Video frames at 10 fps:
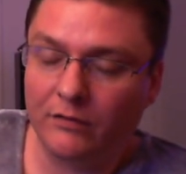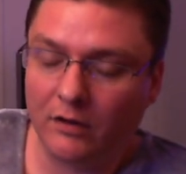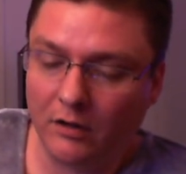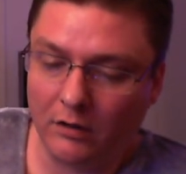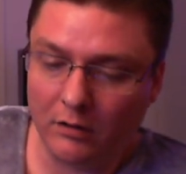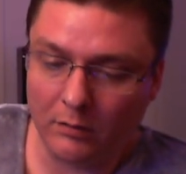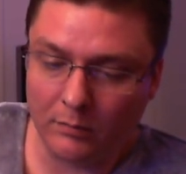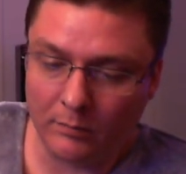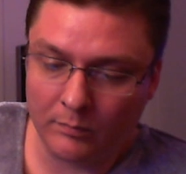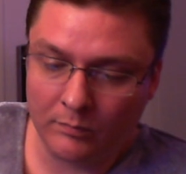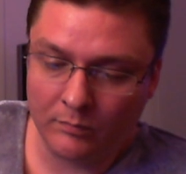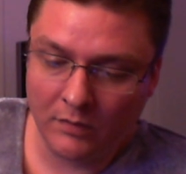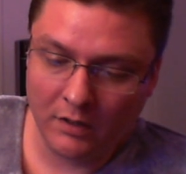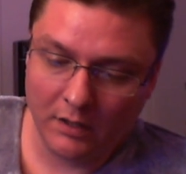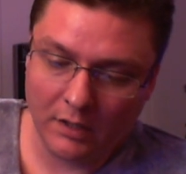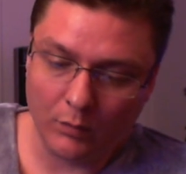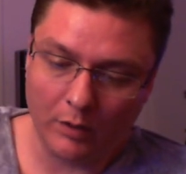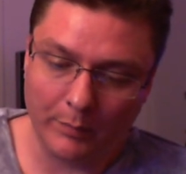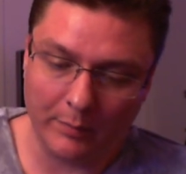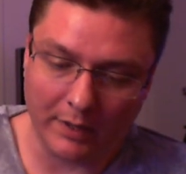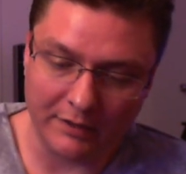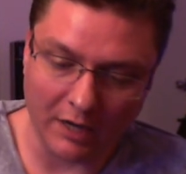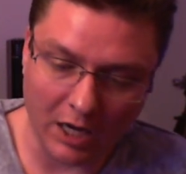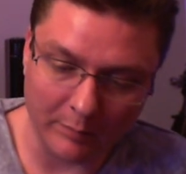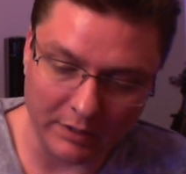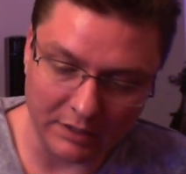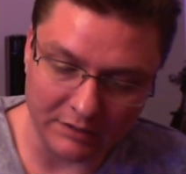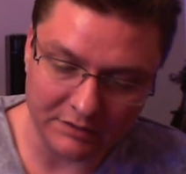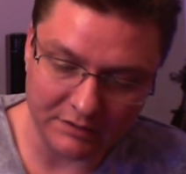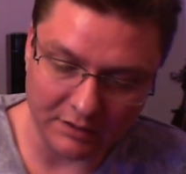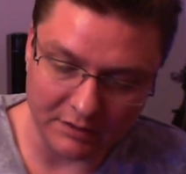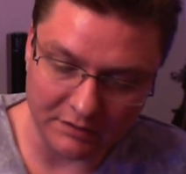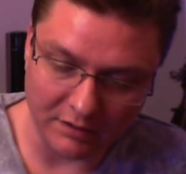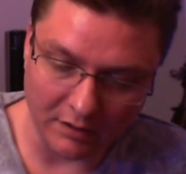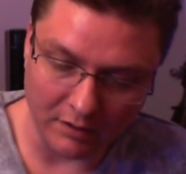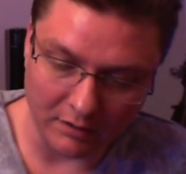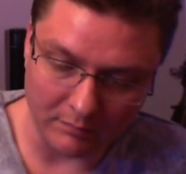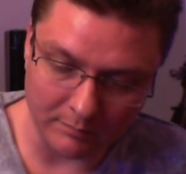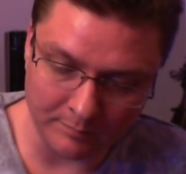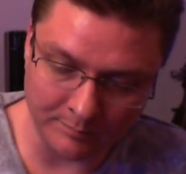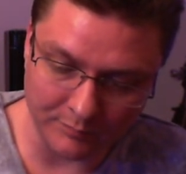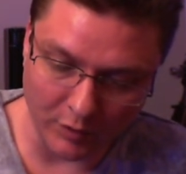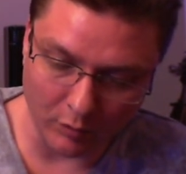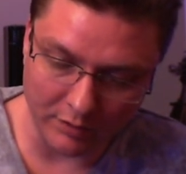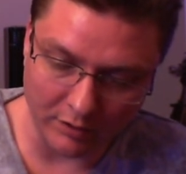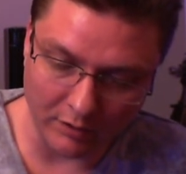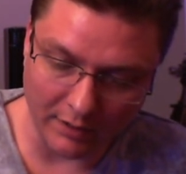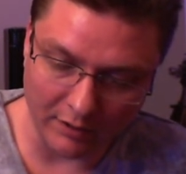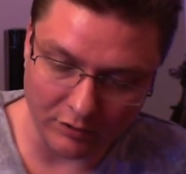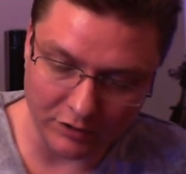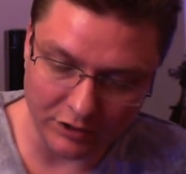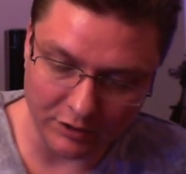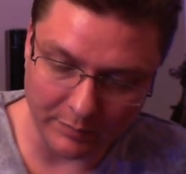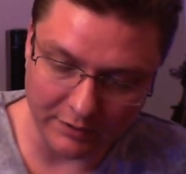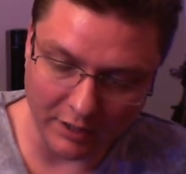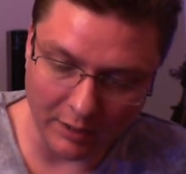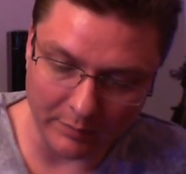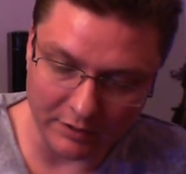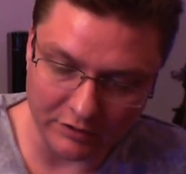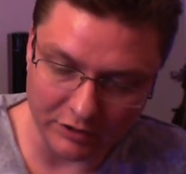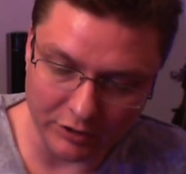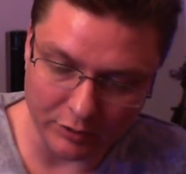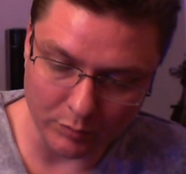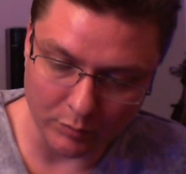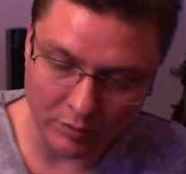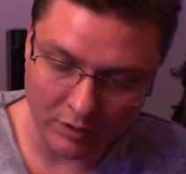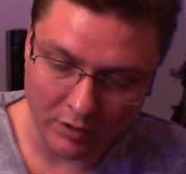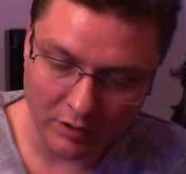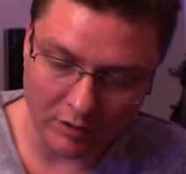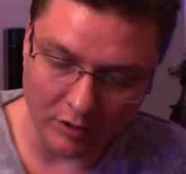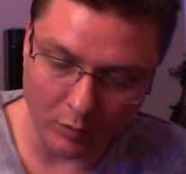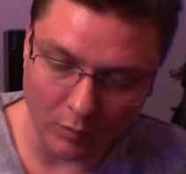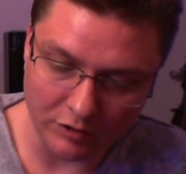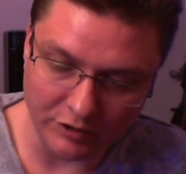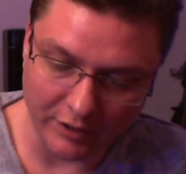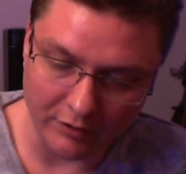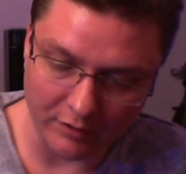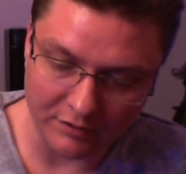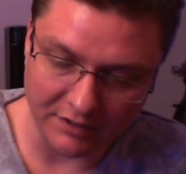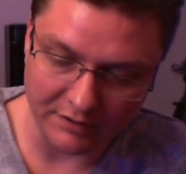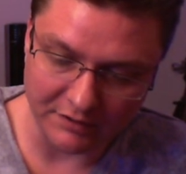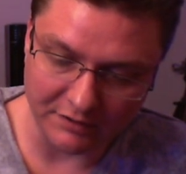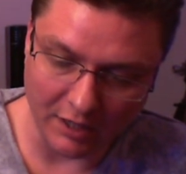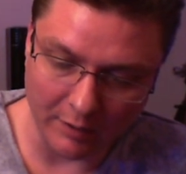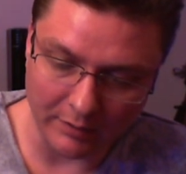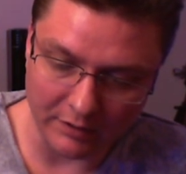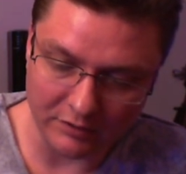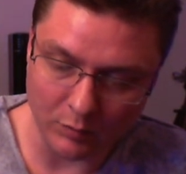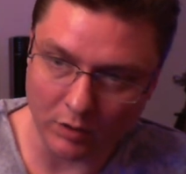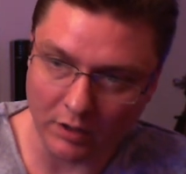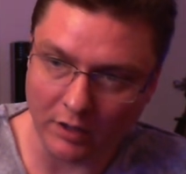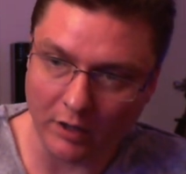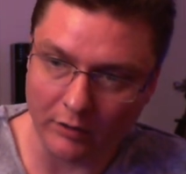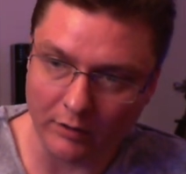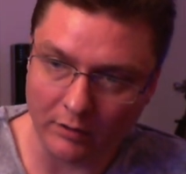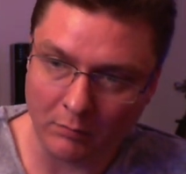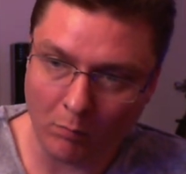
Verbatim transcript: Um, what I mean by dominance is uh, only your energy should be dominant to you. No one gender or sex is dominant to one another.